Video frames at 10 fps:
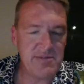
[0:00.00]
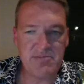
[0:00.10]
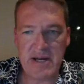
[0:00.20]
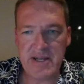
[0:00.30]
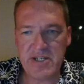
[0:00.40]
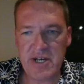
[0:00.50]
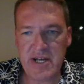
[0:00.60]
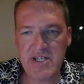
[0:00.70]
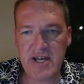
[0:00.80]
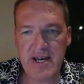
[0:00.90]
money
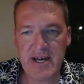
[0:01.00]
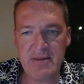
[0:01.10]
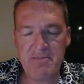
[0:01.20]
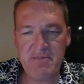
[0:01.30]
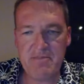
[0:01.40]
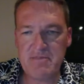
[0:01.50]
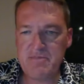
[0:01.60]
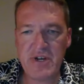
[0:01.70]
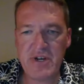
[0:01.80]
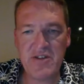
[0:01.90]
change.
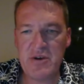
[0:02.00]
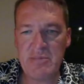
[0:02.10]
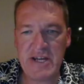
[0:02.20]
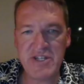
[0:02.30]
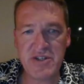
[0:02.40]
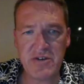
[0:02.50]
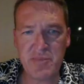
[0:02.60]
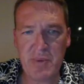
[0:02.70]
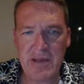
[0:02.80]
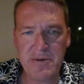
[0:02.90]
But can you imagine those
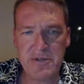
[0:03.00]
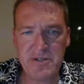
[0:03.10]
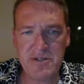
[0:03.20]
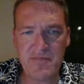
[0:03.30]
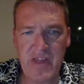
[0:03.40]
papers